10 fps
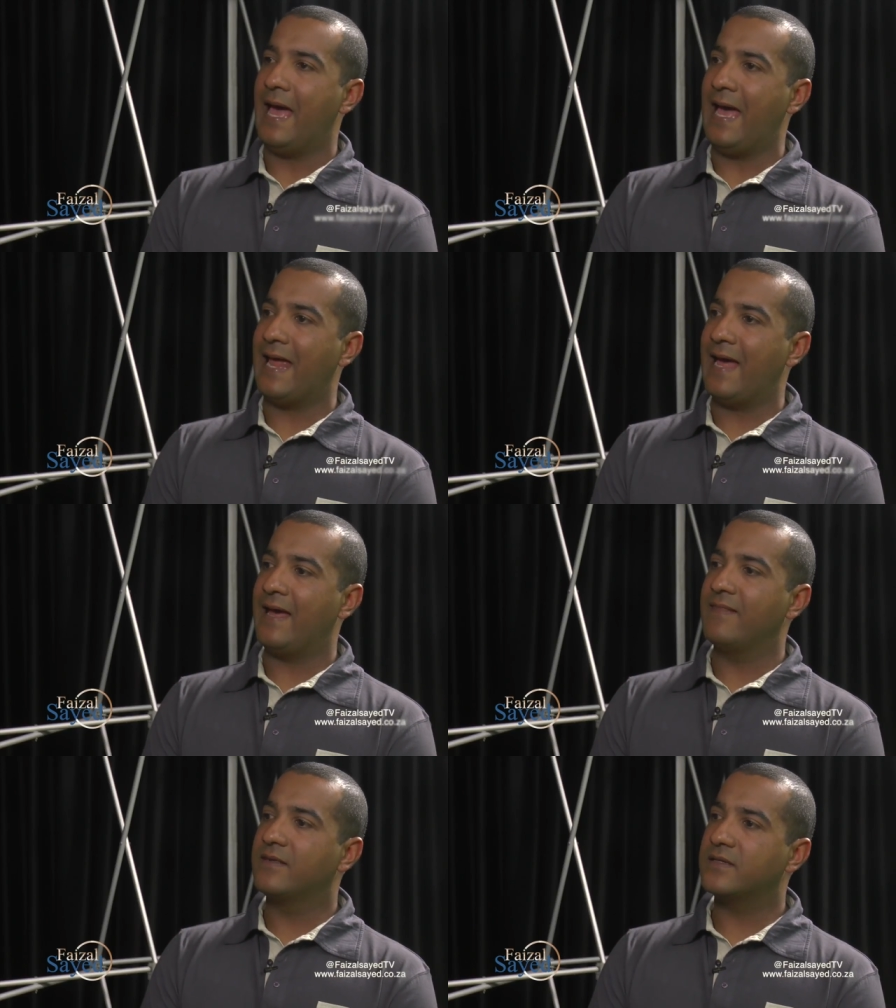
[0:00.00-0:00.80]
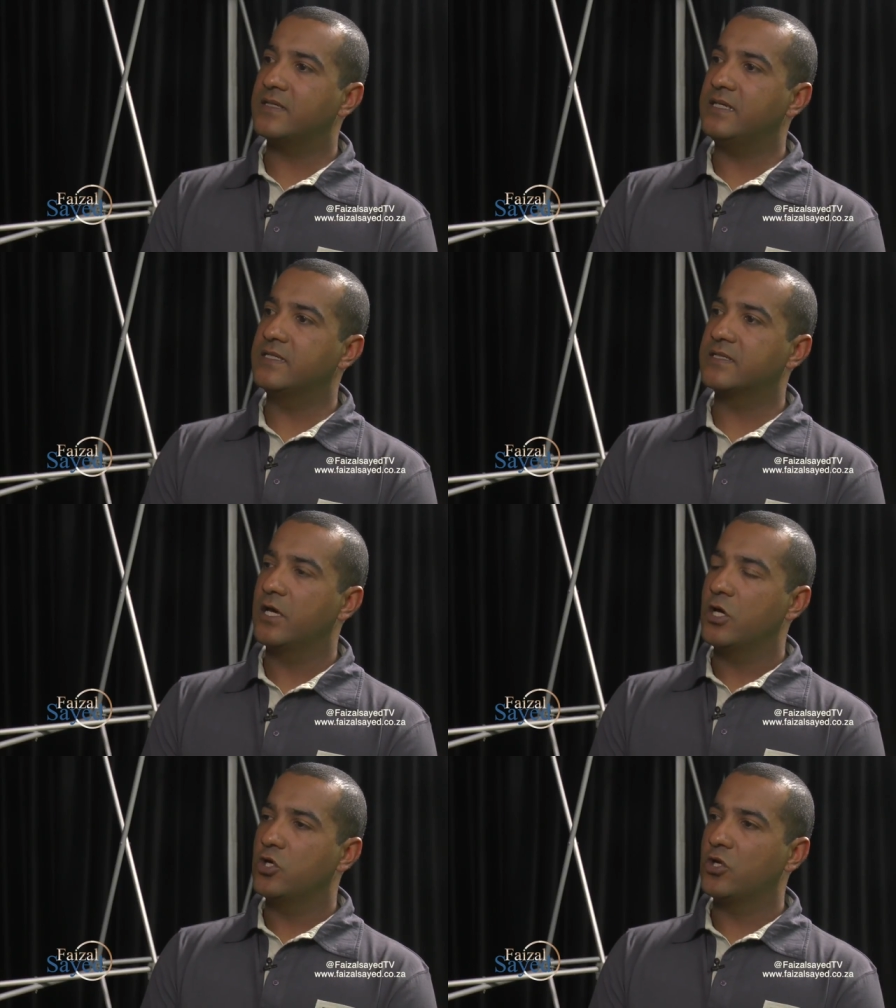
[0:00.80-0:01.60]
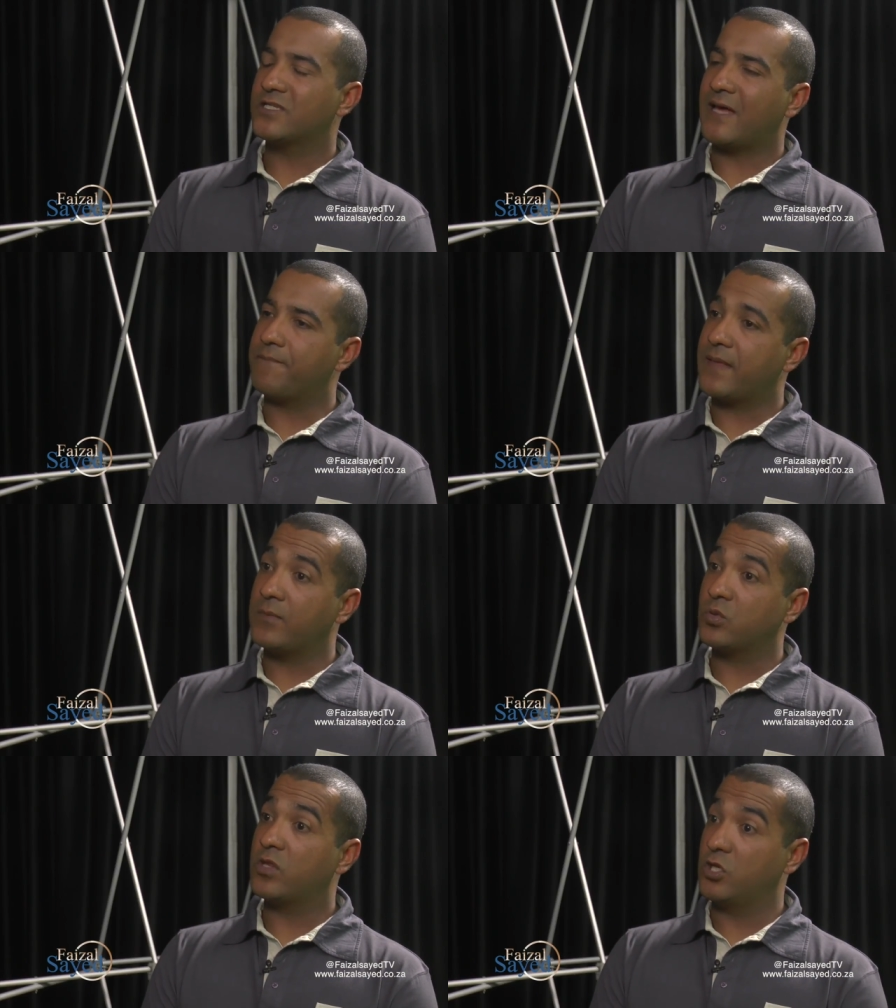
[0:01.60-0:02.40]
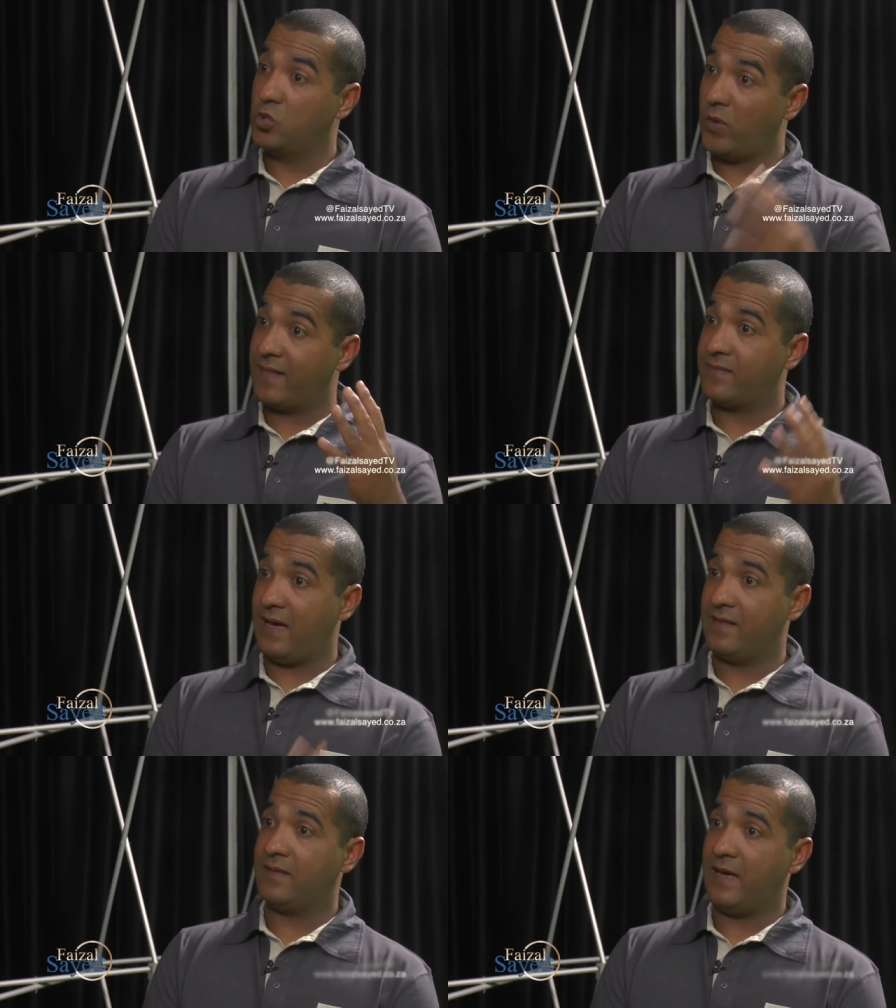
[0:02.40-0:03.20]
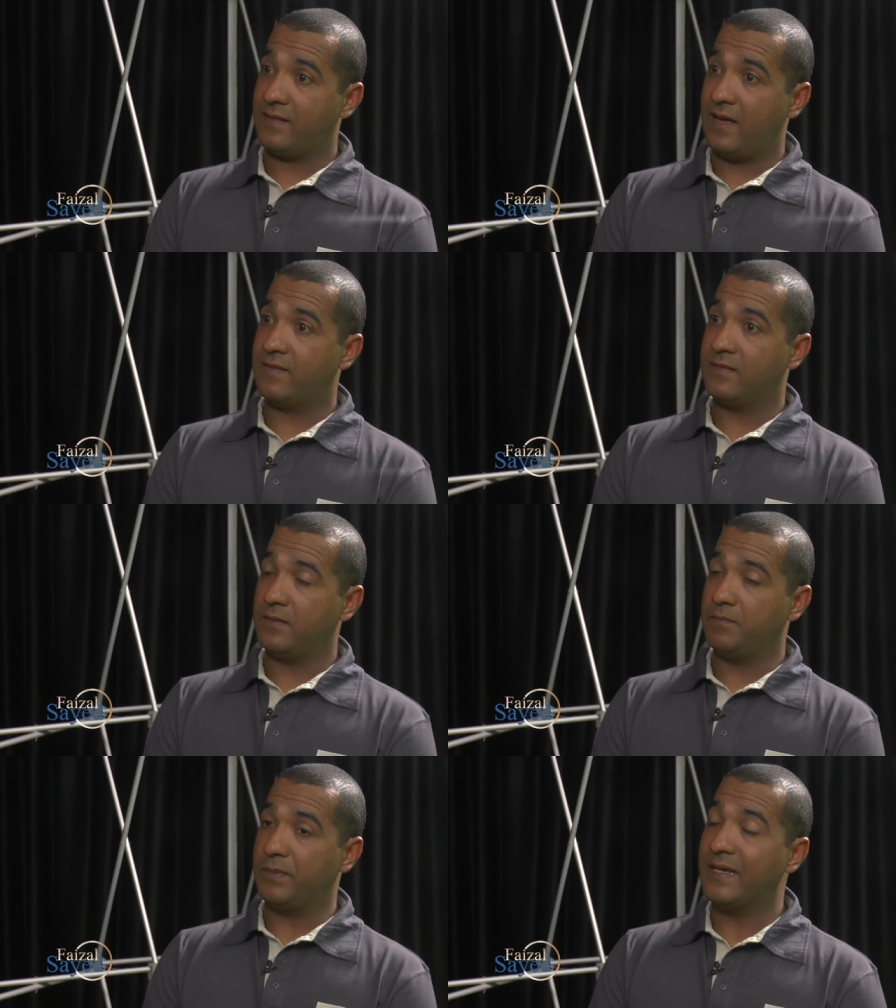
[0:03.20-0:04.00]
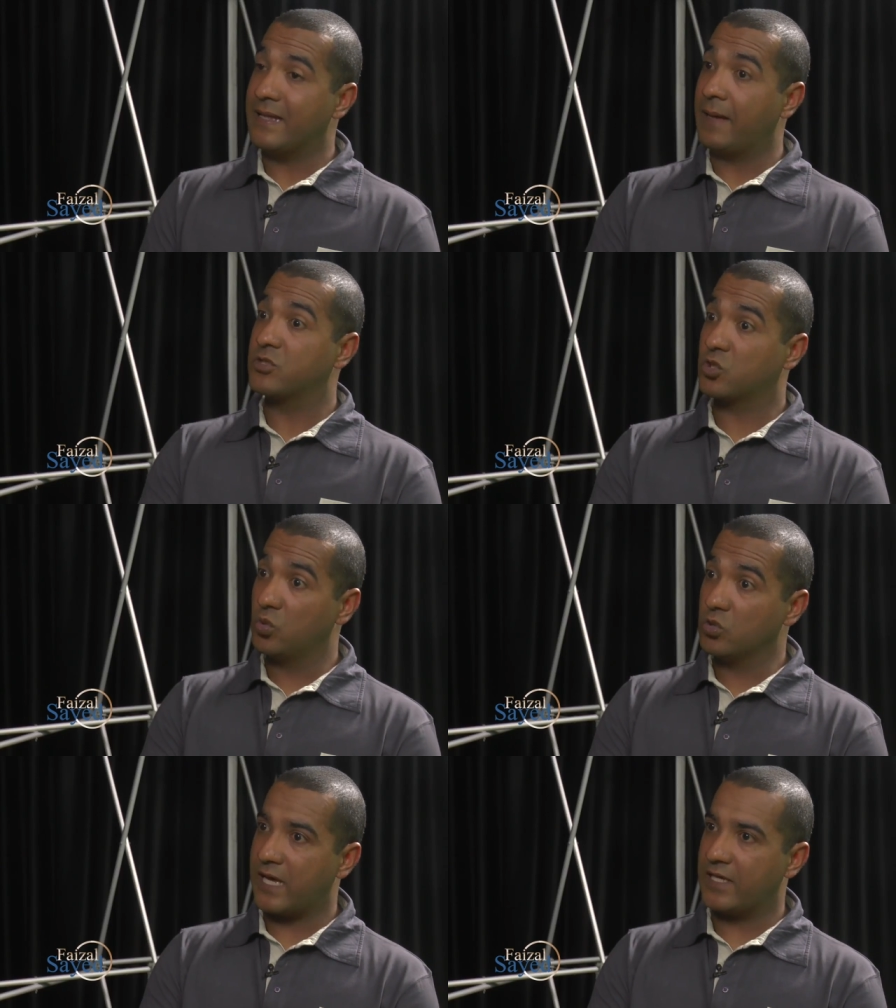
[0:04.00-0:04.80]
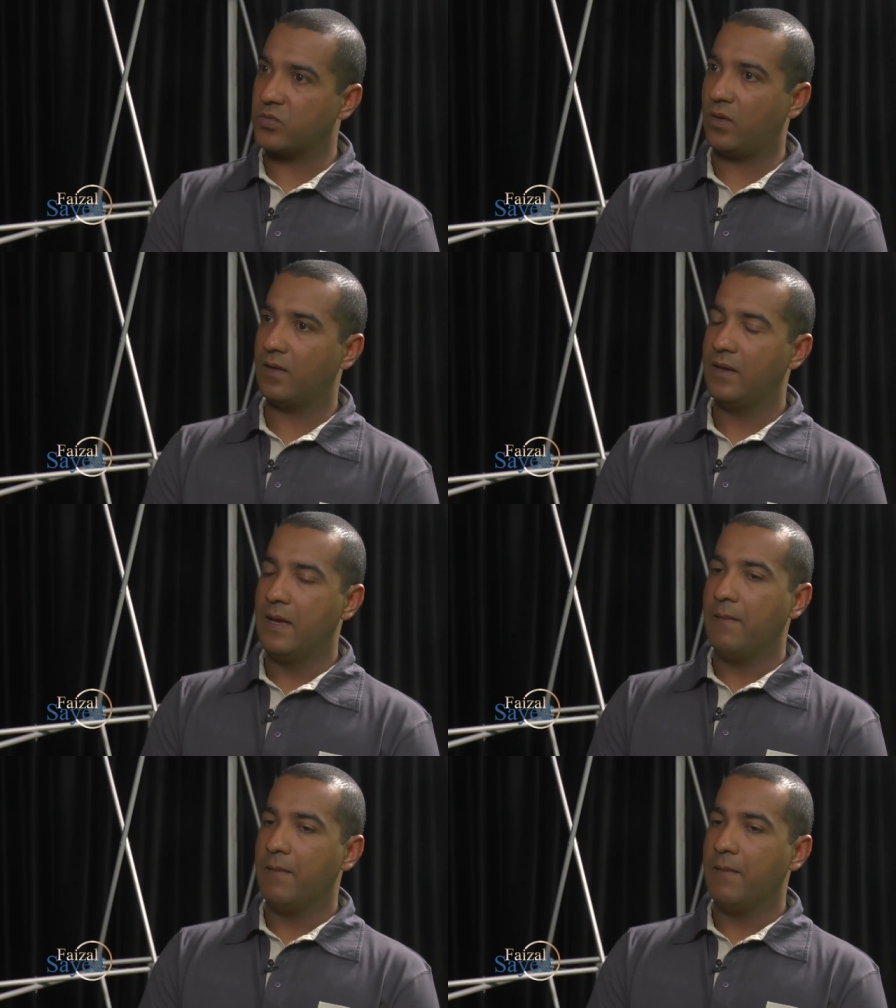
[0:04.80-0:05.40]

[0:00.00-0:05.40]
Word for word: And this is, you know, sometimes what they do at the big name schools as well.